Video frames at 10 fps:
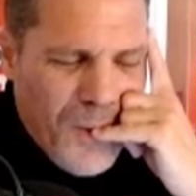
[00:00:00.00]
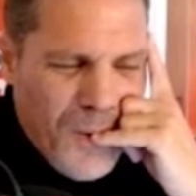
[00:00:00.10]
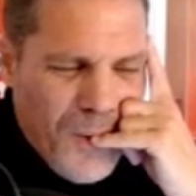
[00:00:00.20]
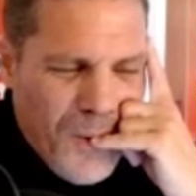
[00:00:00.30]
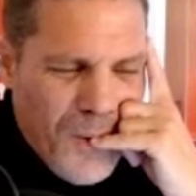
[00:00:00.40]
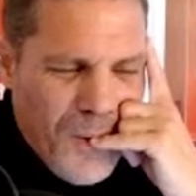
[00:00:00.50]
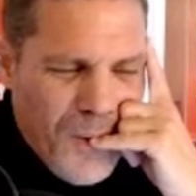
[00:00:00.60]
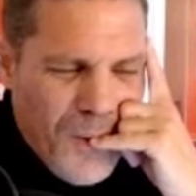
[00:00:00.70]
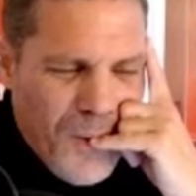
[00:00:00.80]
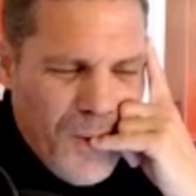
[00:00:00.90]

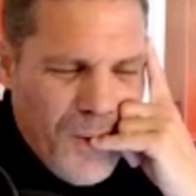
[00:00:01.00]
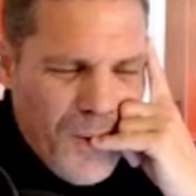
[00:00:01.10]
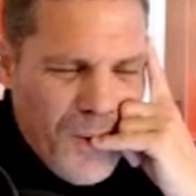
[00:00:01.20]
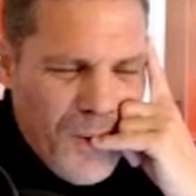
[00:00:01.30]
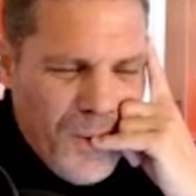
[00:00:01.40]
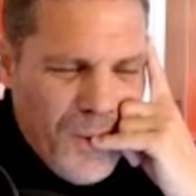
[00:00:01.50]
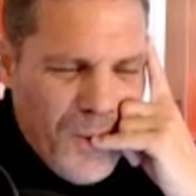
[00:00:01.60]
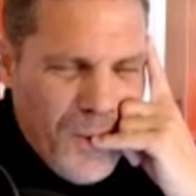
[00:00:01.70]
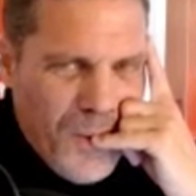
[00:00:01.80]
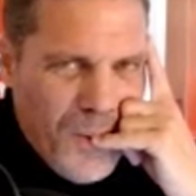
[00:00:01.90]

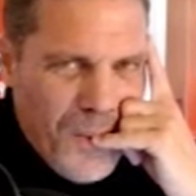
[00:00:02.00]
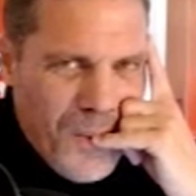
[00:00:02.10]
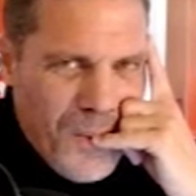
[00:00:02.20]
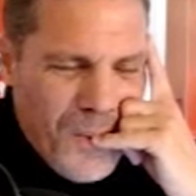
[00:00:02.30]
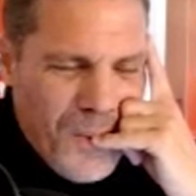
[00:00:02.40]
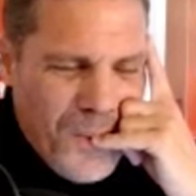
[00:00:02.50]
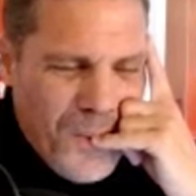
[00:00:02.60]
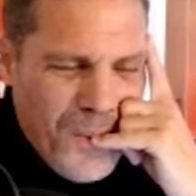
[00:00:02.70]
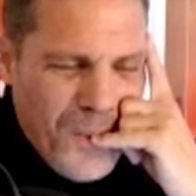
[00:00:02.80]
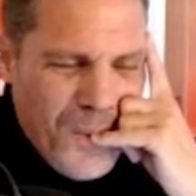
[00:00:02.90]

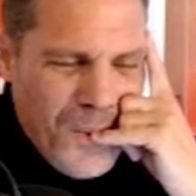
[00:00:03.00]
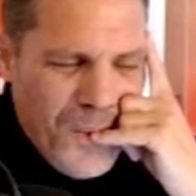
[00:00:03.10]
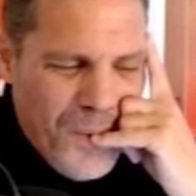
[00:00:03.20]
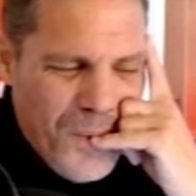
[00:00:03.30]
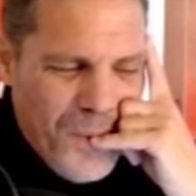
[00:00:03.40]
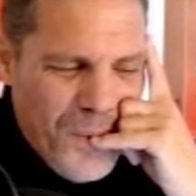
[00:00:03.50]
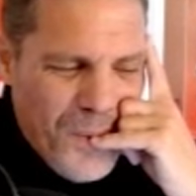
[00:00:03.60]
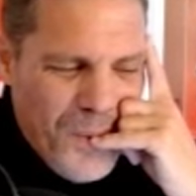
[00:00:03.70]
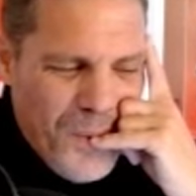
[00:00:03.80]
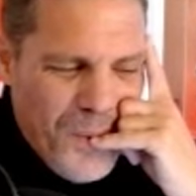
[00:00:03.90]

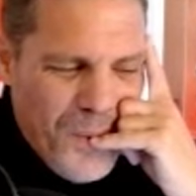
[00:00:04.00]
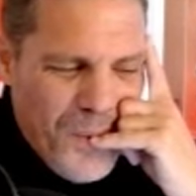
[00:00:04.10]
The person shown says nothing.